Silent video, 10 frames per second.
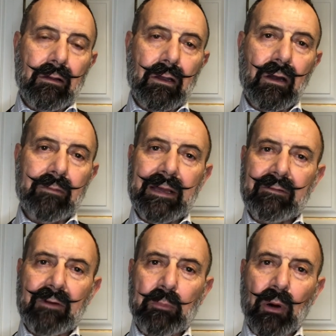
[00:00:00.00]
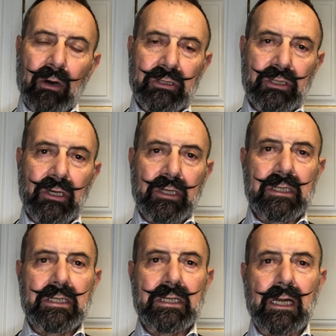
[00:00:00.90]
got a bit of a paunch on
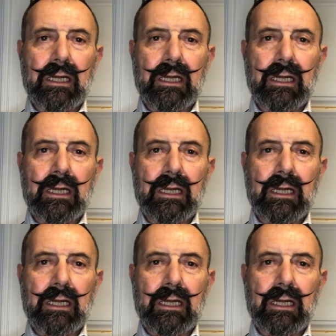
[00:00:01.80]
us, a